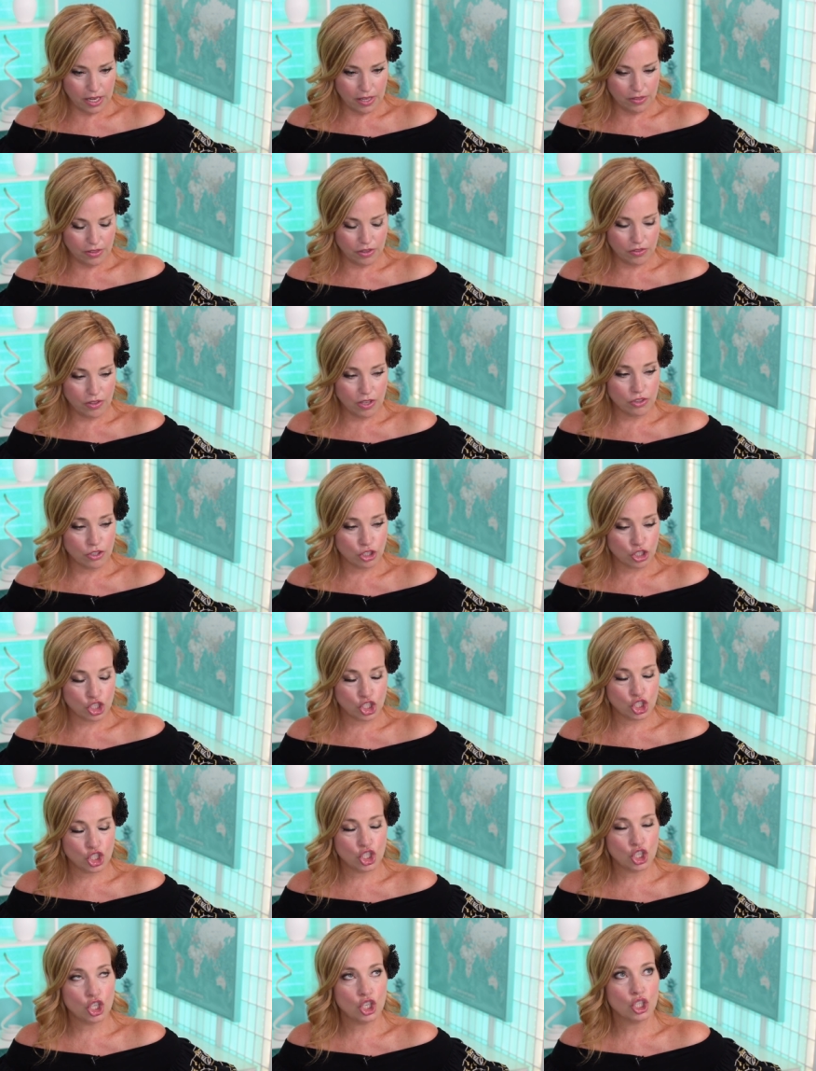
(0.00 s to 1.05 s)
And, and then there's
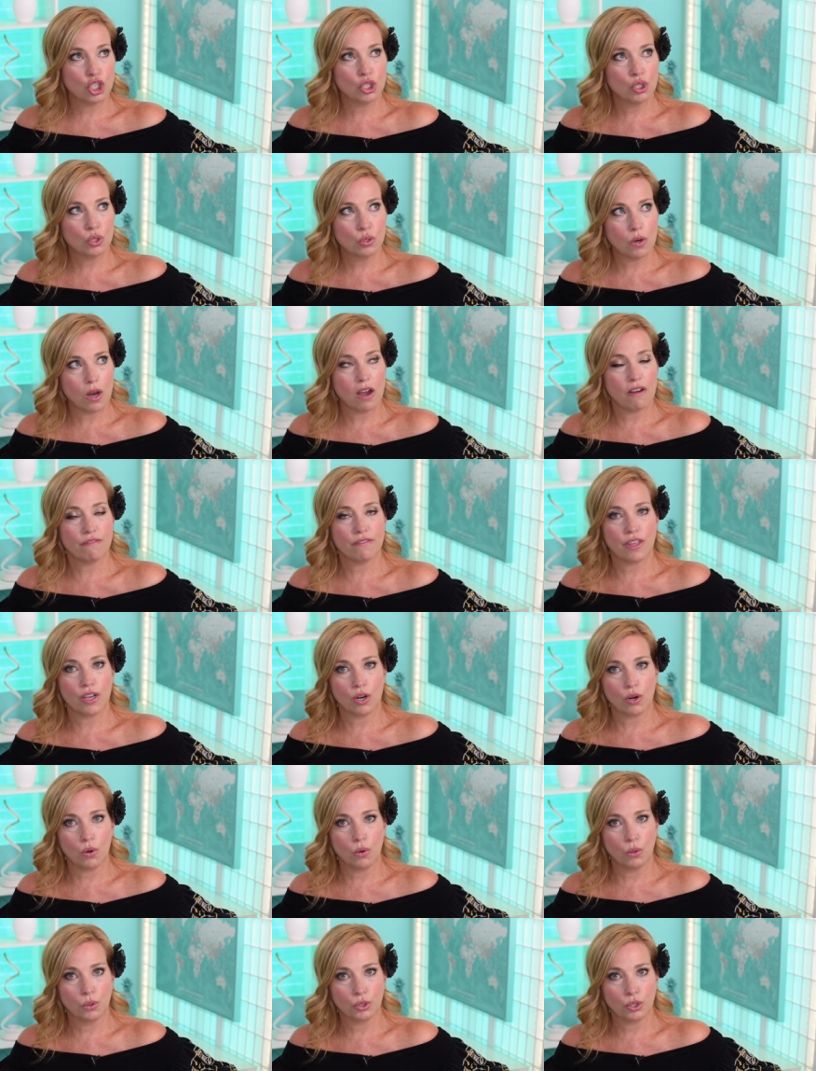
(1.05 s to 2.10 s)
two of their
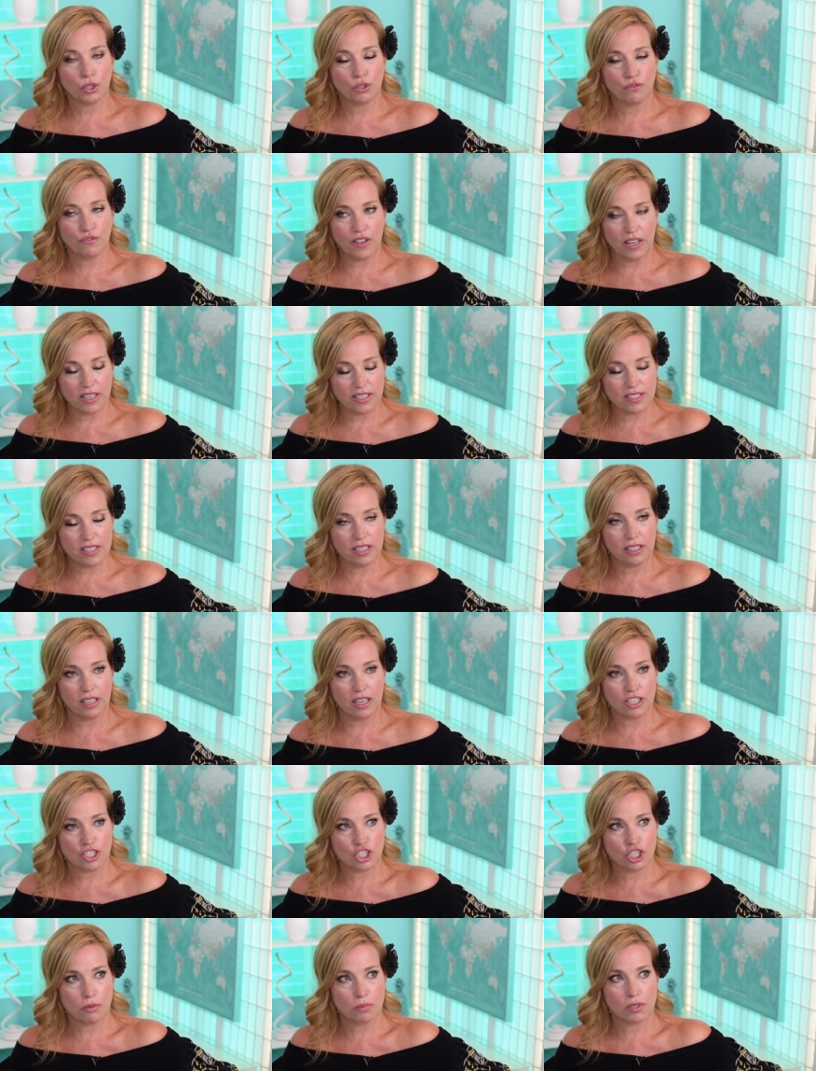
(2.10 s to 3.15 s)
older fantasy
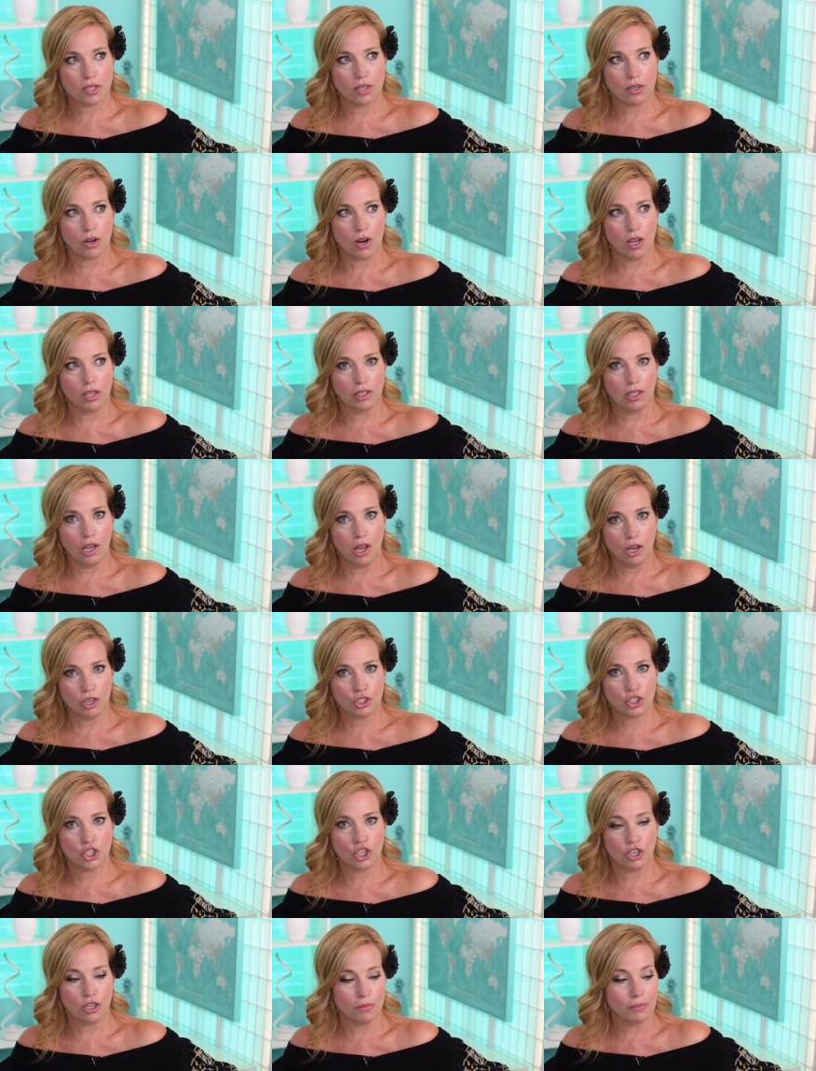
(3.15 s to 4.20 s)
class ships that are on
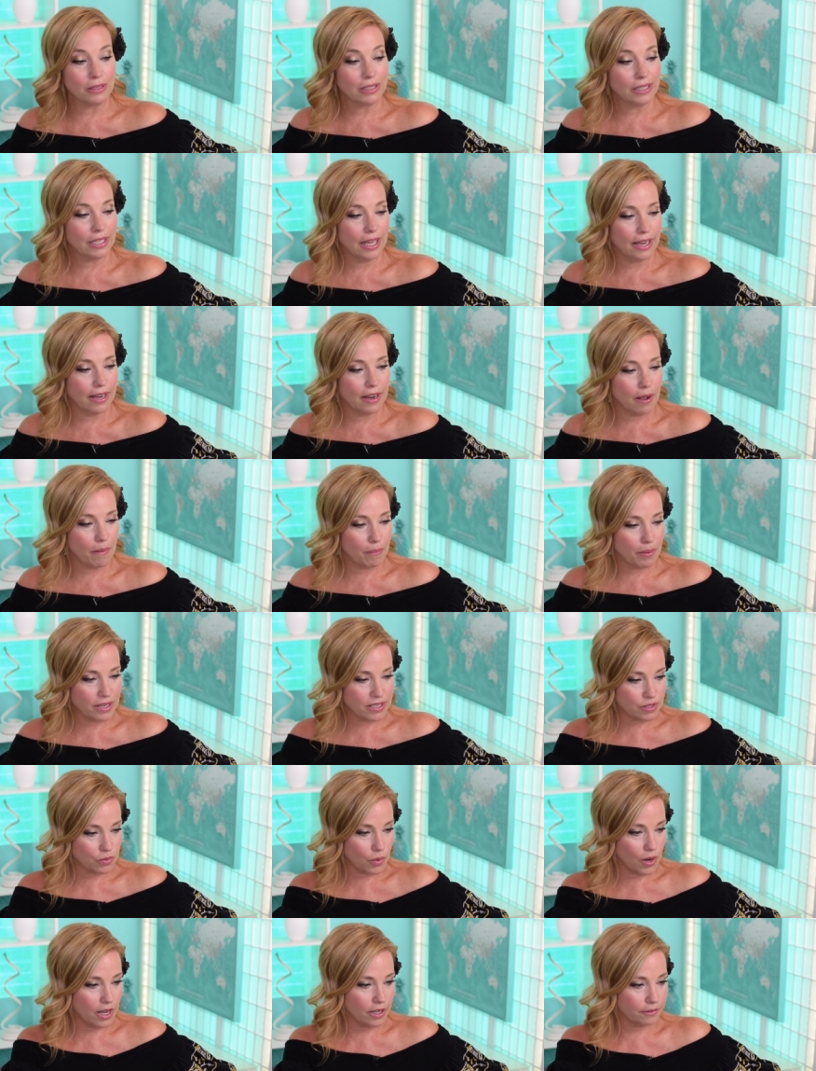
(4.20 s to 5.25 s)
long-term layup as
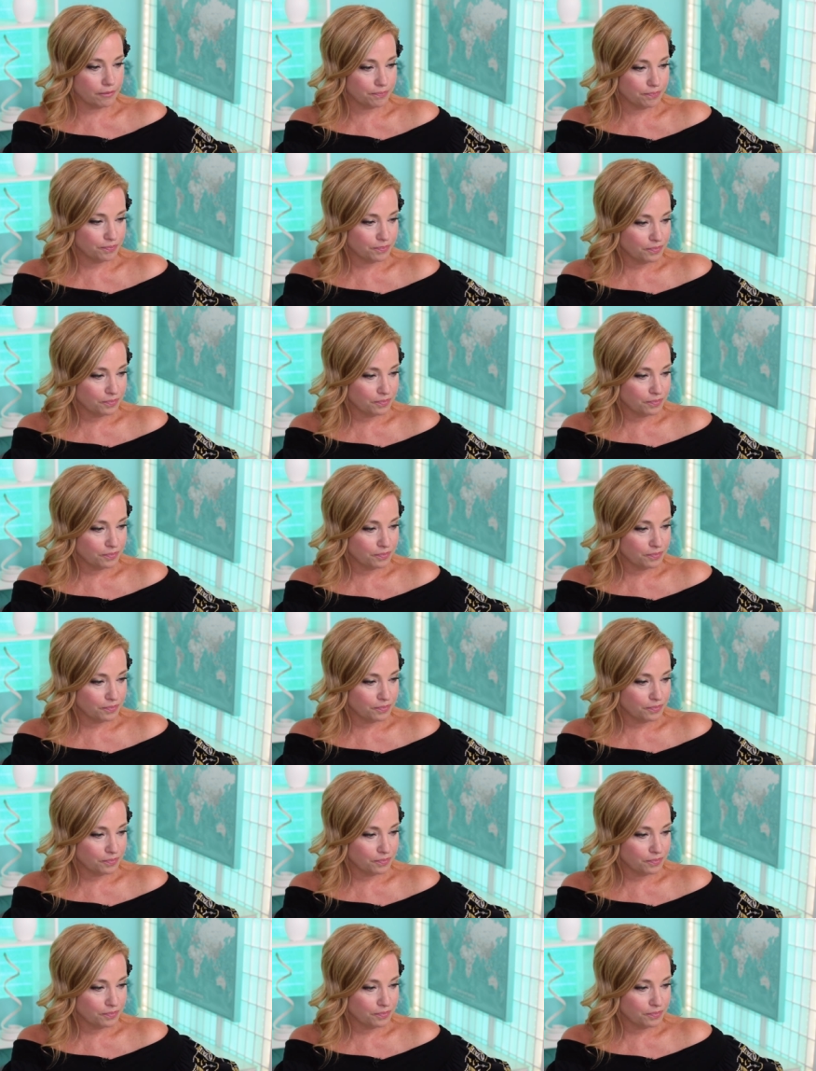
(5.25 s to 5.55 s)
well.